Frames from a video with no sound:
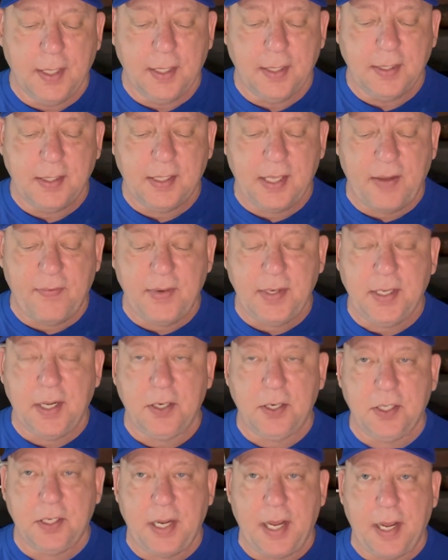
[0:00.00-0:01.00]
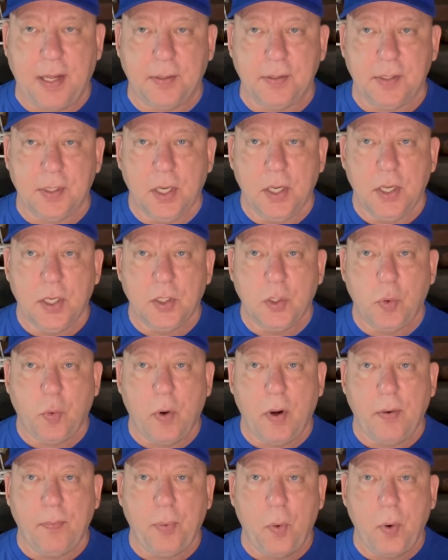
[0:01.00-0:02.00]
7 touchdowns,
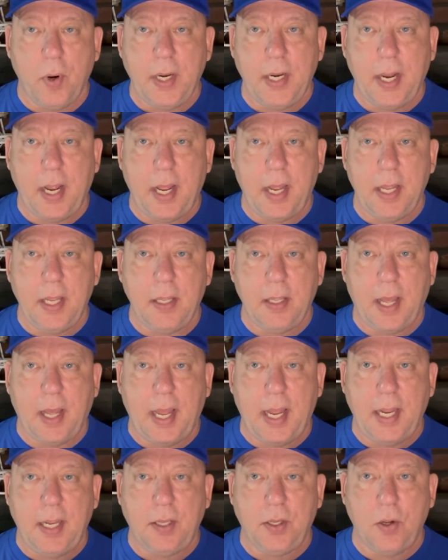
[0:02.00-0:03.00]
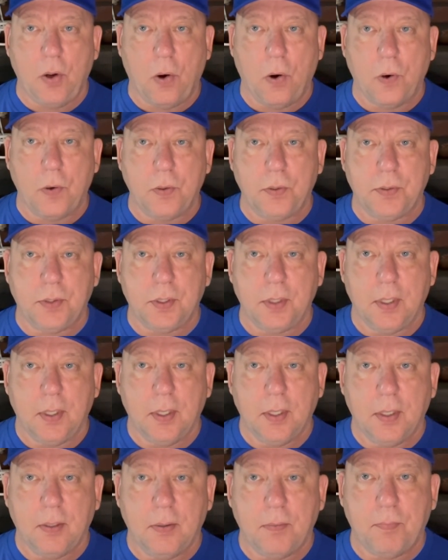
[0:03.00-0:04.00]
12.88 yards
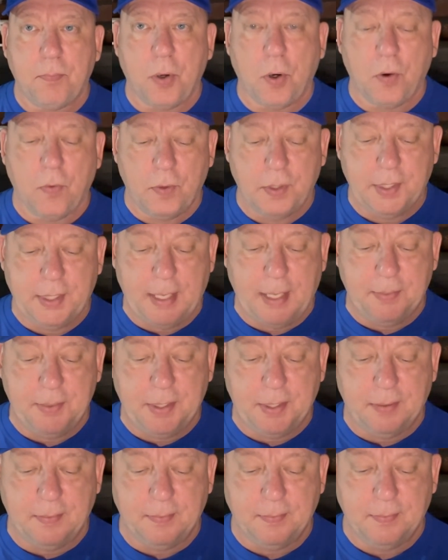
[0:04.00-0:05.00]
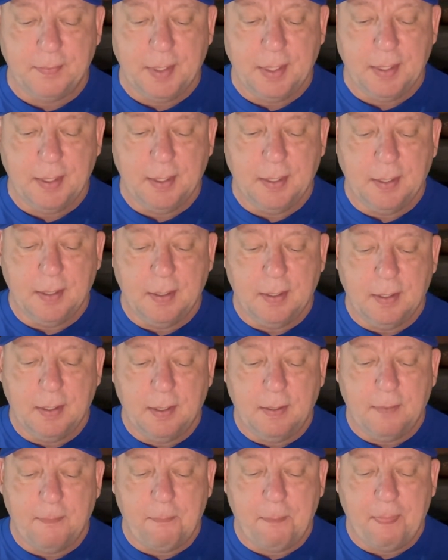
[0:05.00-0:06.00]
per reception.
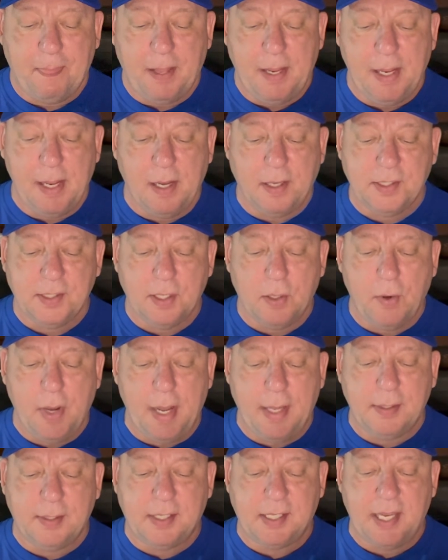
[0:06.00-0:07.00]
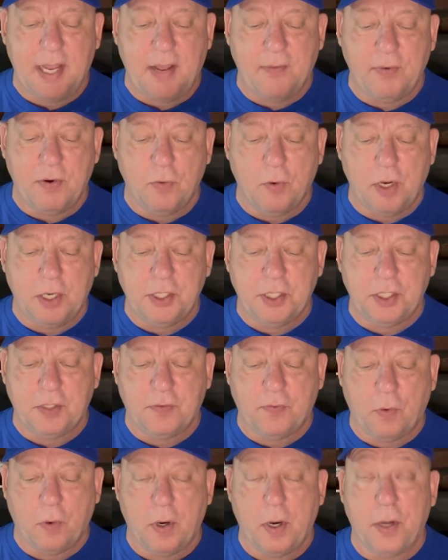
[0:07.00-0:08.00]
He also had 7 rushes
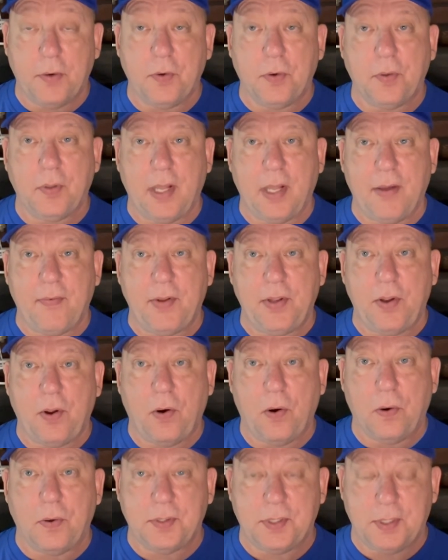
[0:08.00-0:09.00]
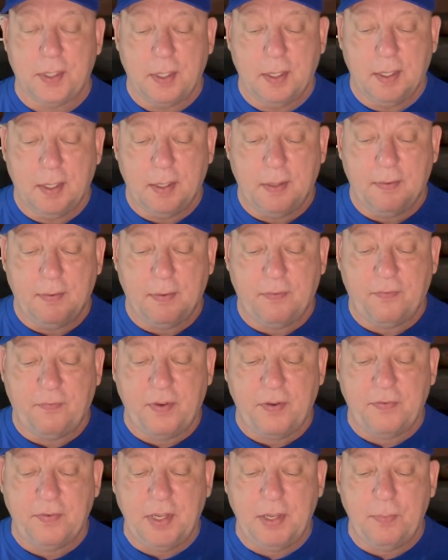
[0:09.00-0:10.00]
for 111 yards,
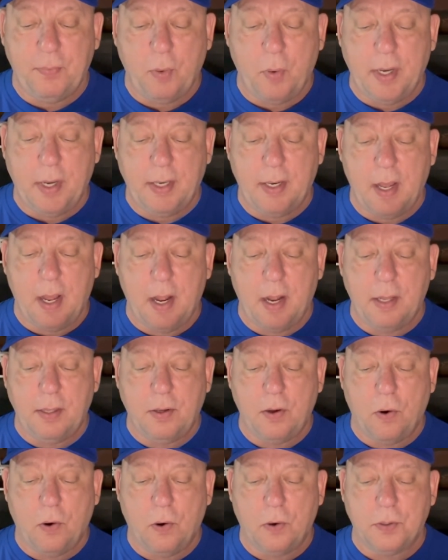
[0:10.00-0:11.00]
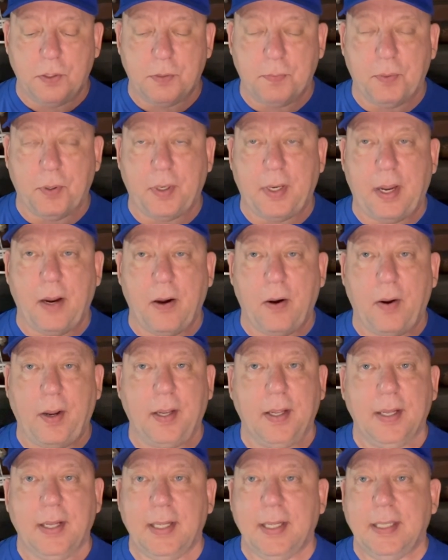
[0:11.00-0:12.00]
15.9 yards per carry.
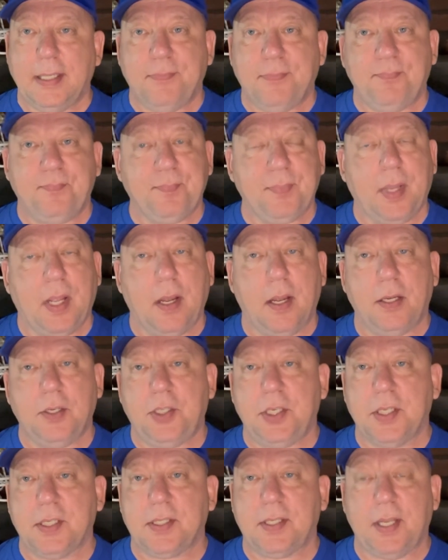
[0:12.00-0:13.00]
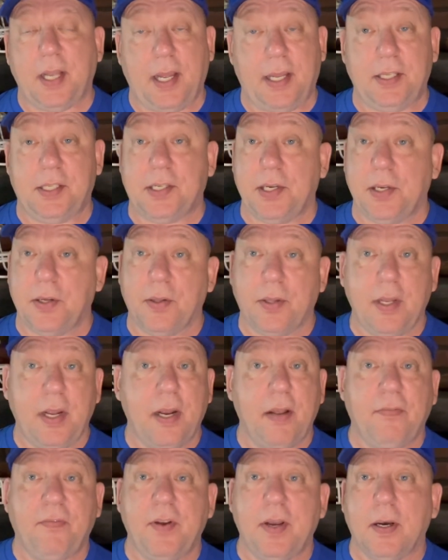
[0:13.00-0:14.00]
He's still in
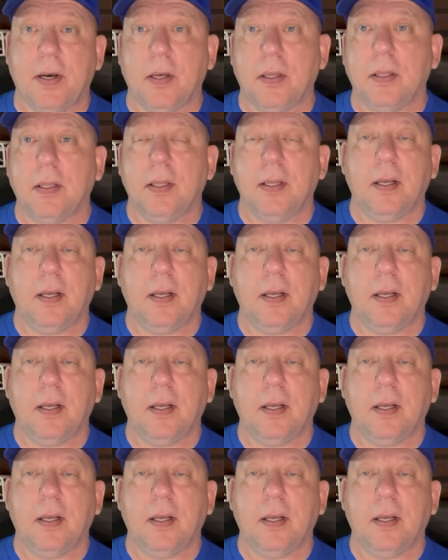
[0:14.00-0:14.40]
the NFL.